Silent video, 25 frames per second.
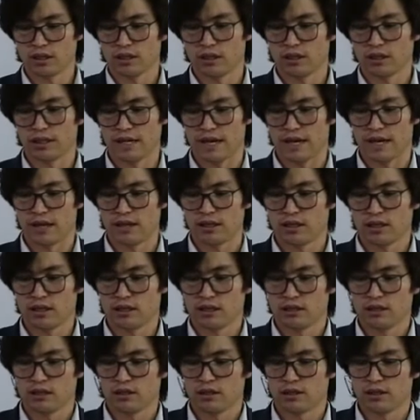Yeah.
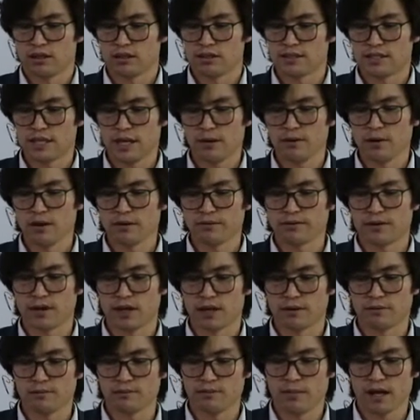Some of
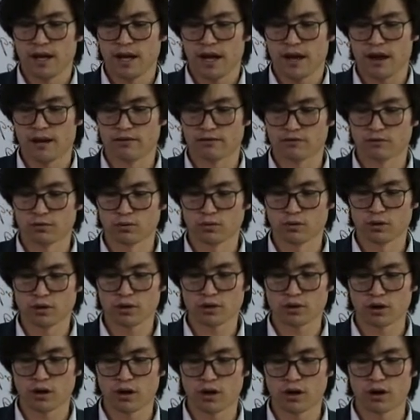them have
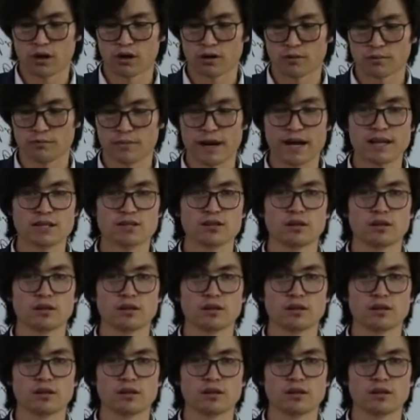worked hard.